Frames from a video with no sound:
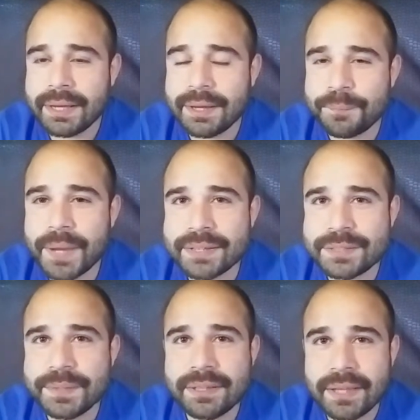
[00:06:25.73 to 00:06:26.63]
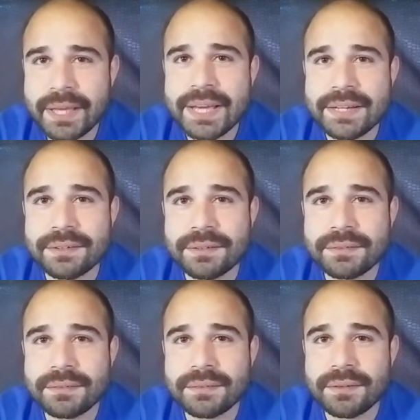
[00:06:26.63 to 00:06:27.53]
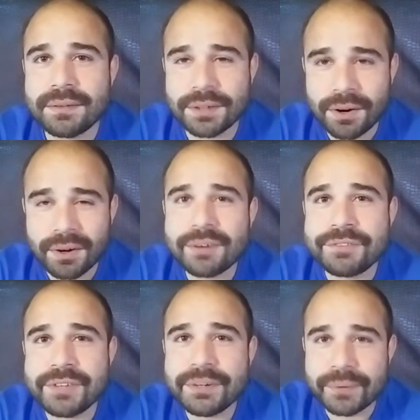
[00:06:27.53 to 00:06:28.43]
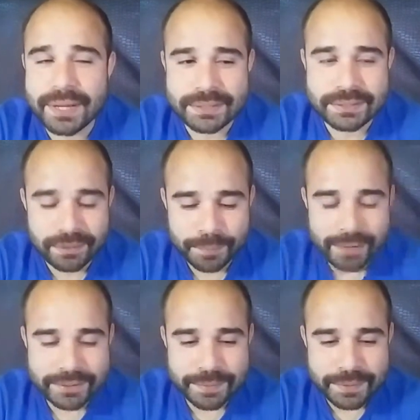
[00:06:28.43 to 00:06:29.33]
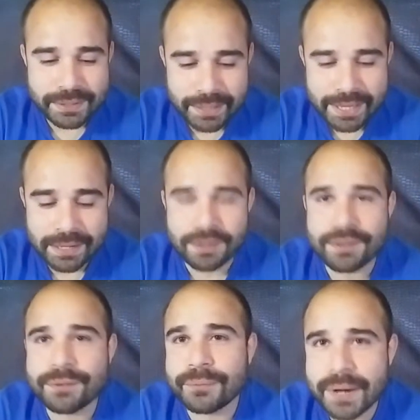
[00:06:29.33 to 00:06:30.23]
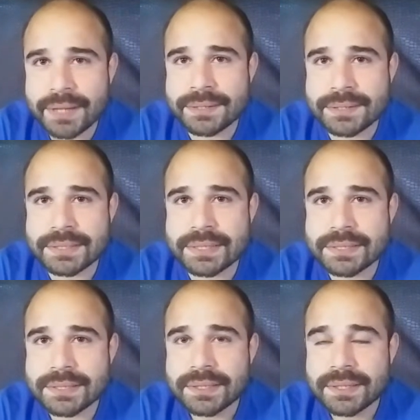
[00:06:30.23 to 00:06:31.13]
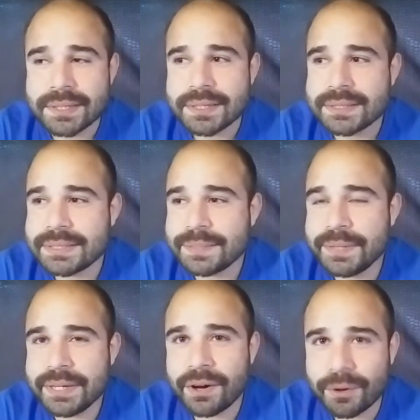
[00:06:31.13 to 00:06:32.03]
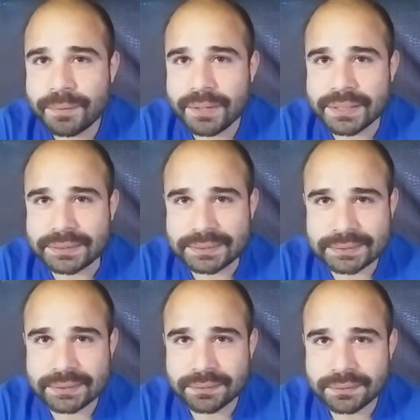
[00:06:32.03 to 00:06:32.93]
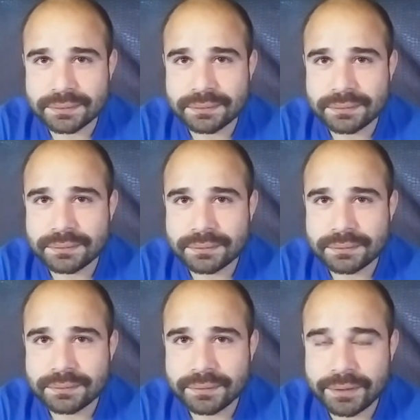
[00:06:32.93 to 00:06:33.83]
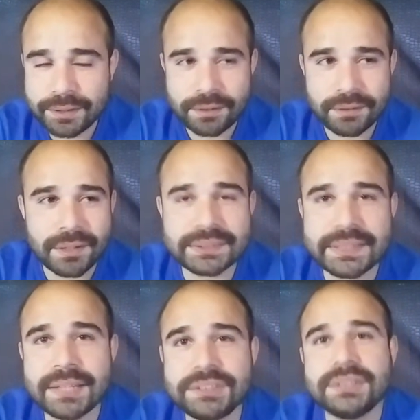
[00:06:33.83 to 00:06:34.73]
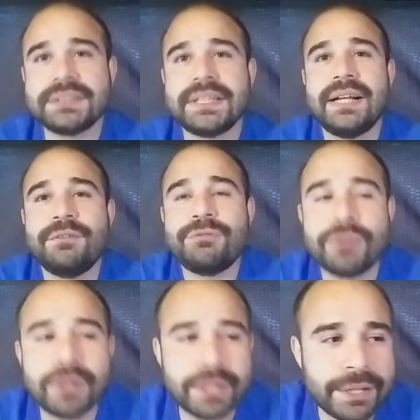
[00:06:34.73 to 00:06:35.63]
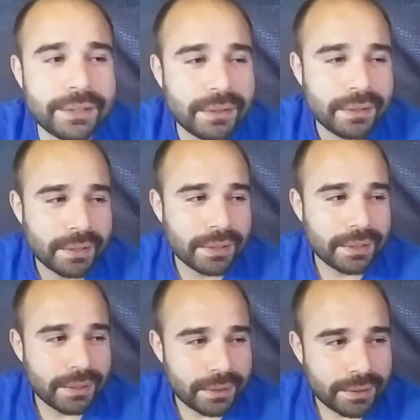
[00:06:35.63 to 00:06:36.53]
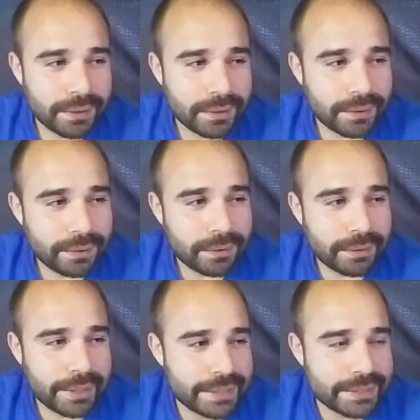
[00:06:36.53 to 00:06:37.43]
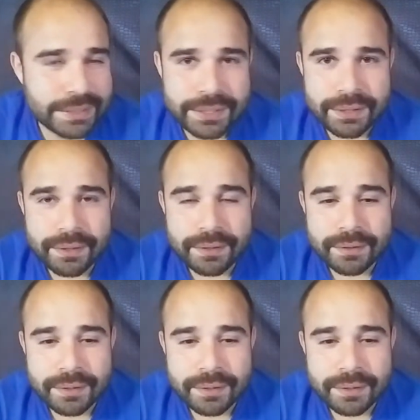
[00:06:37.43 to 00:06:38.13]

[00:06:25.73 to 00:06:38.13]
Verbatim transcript: and about to be late on the RV rent, about to be late on rent, to be homeless here in Los Angeles, California. Like, eh,